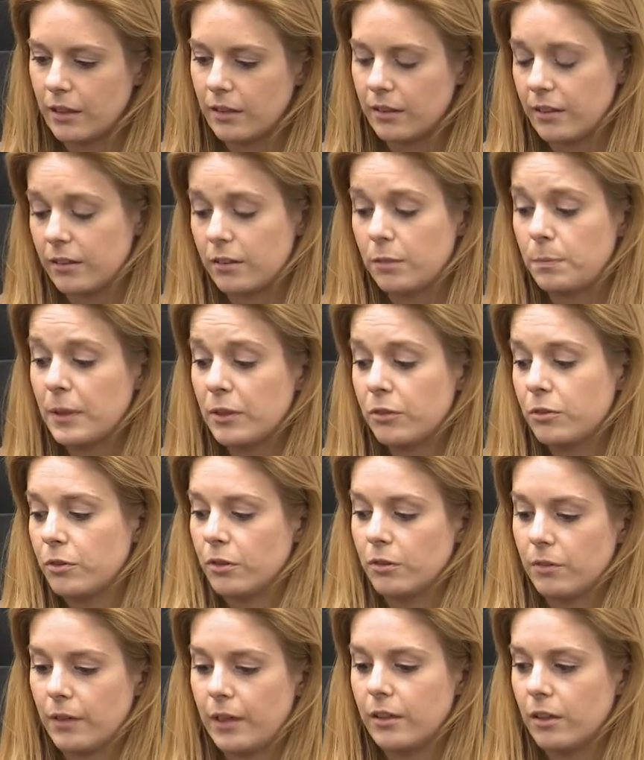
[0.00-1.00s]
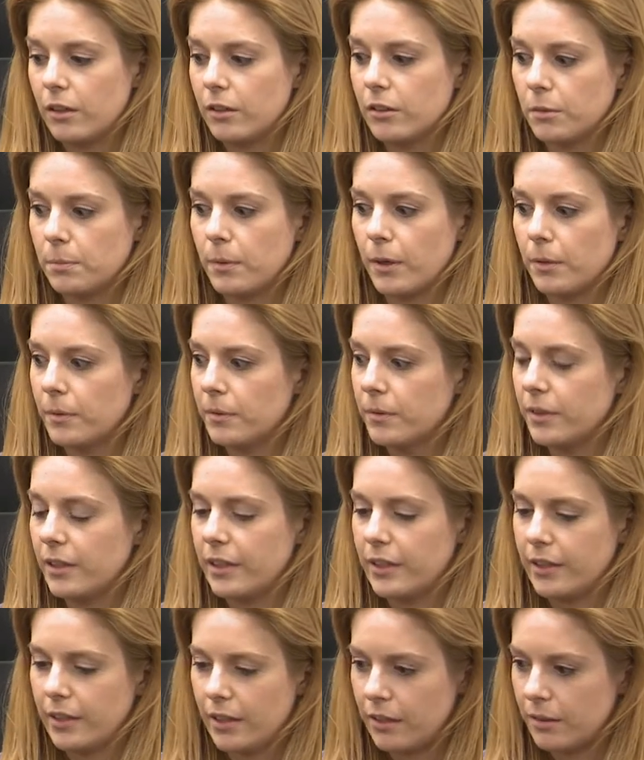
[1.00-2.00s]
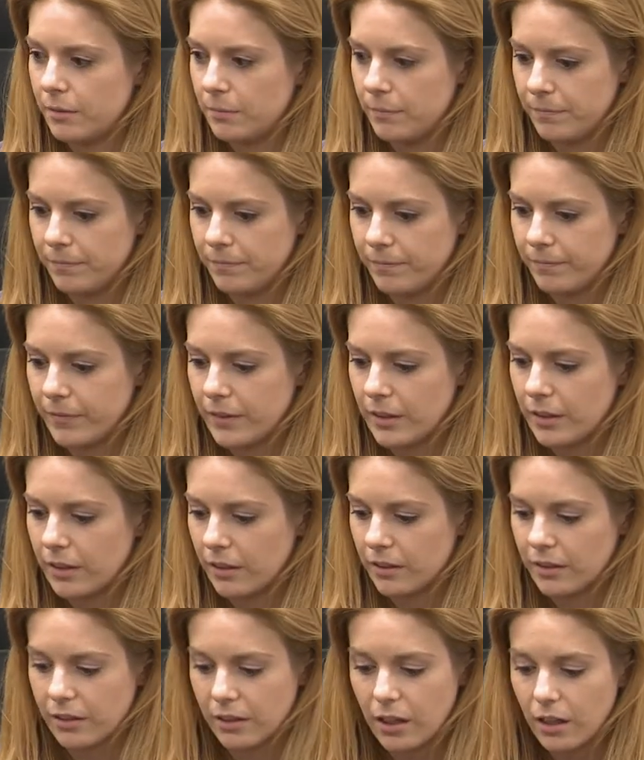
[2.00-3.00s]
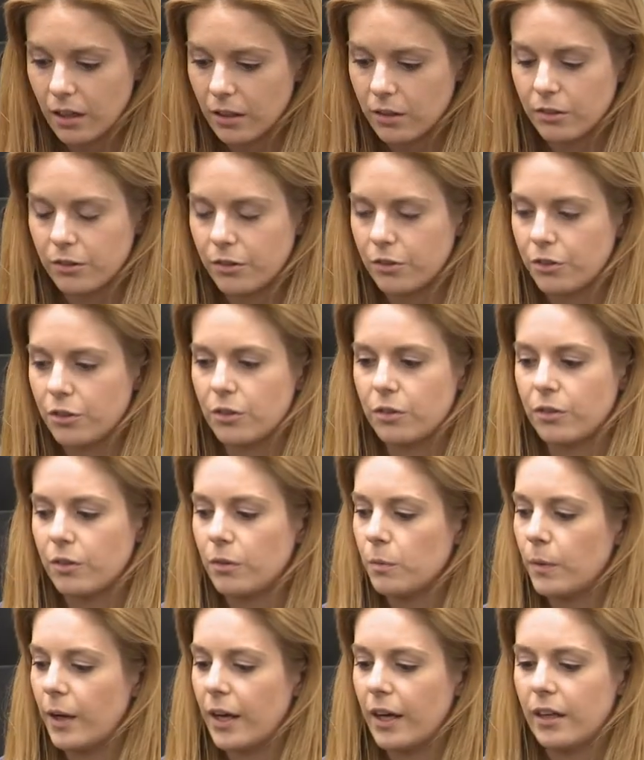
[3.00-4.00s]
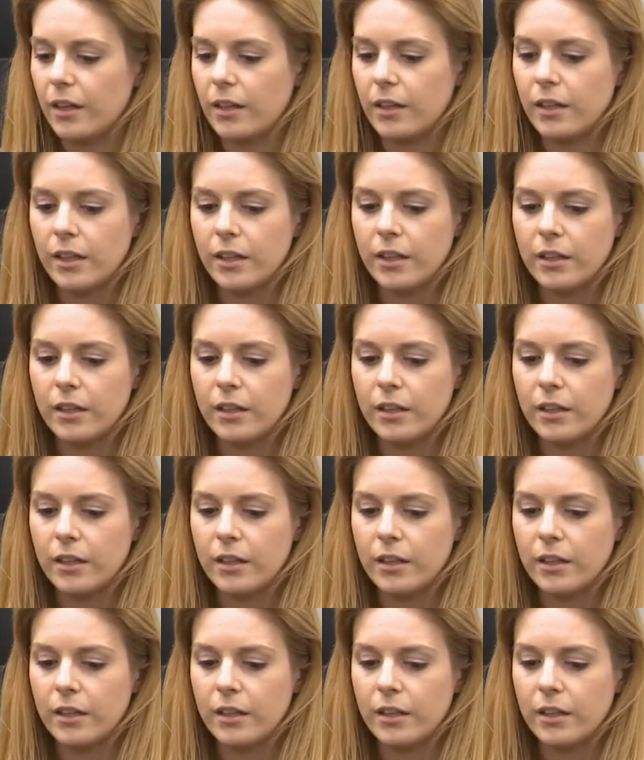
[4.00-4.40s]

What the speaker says: that speaks to a great art department really. The colors are chosen well.